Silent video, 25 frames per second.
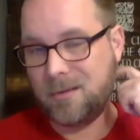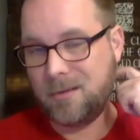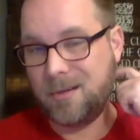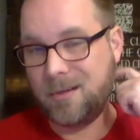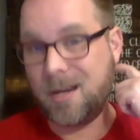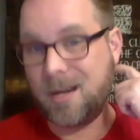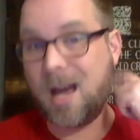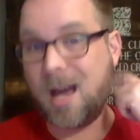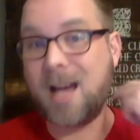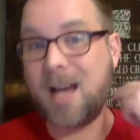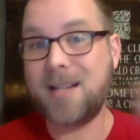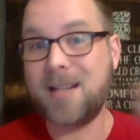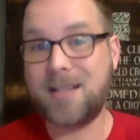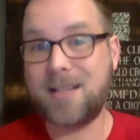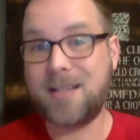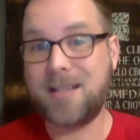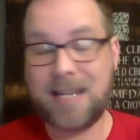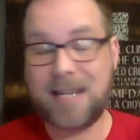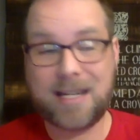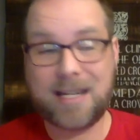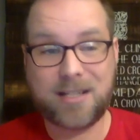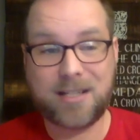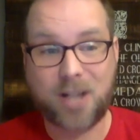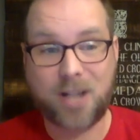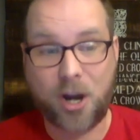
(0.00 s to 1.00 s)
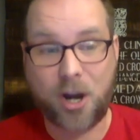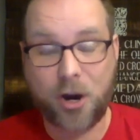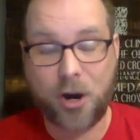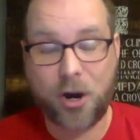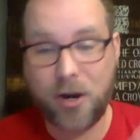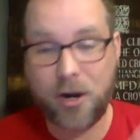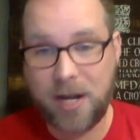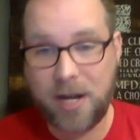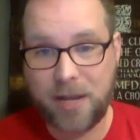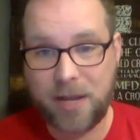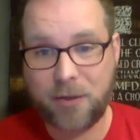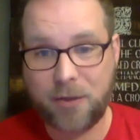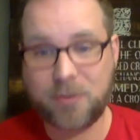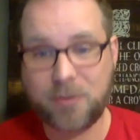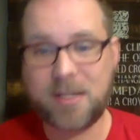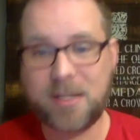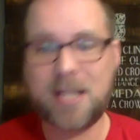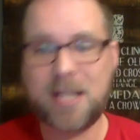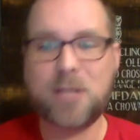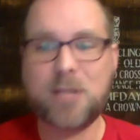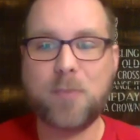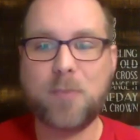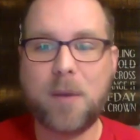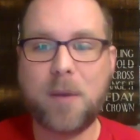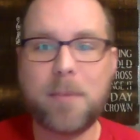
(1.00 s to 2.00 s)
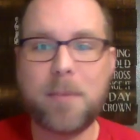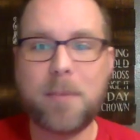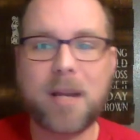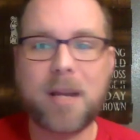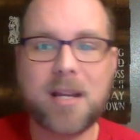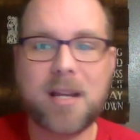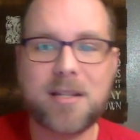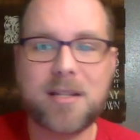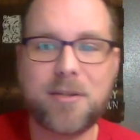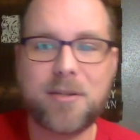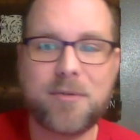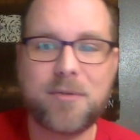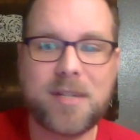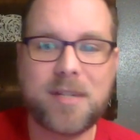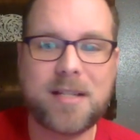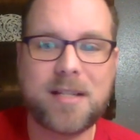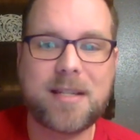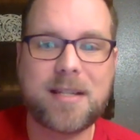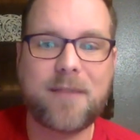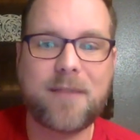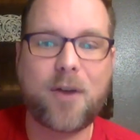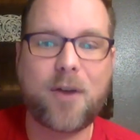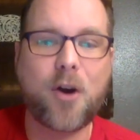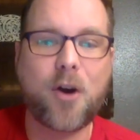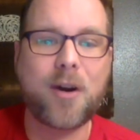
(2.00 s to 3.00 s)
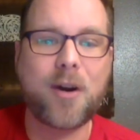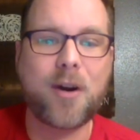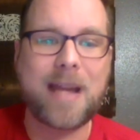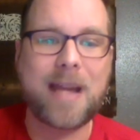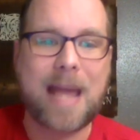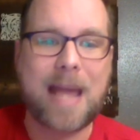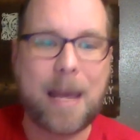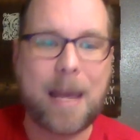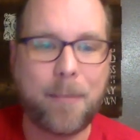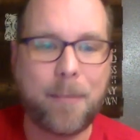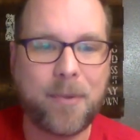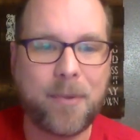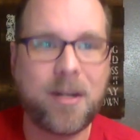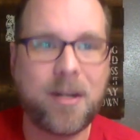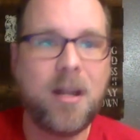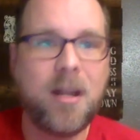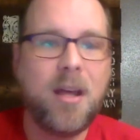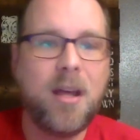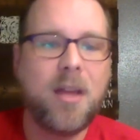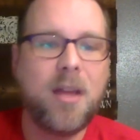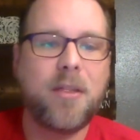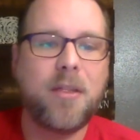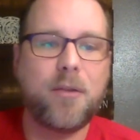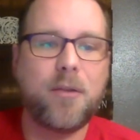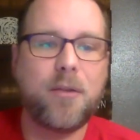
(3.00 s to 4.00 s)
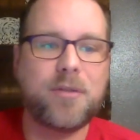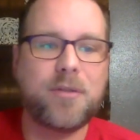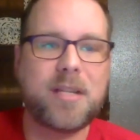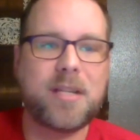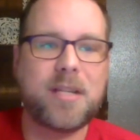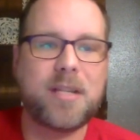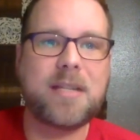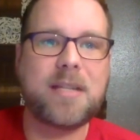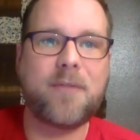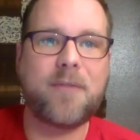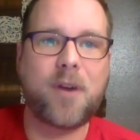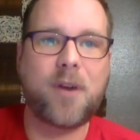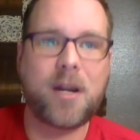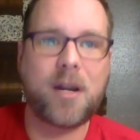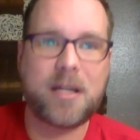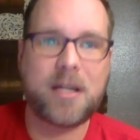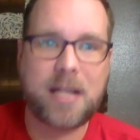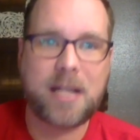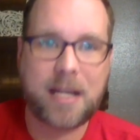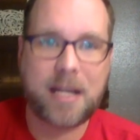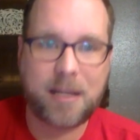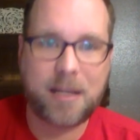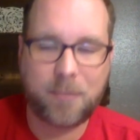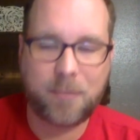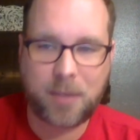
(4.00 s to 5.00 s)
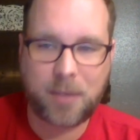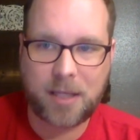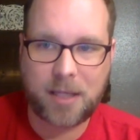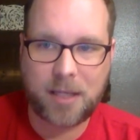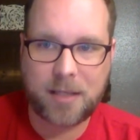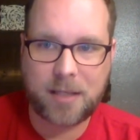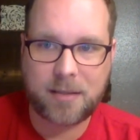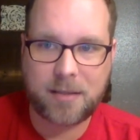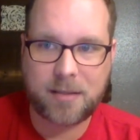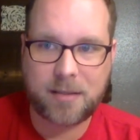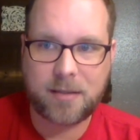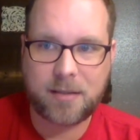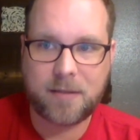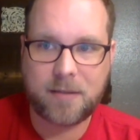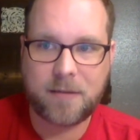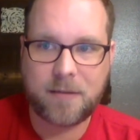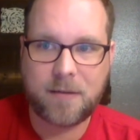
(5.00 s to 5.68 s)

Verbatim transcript: not again to earn any of those things, but because those things have already happened, those things have already taken place.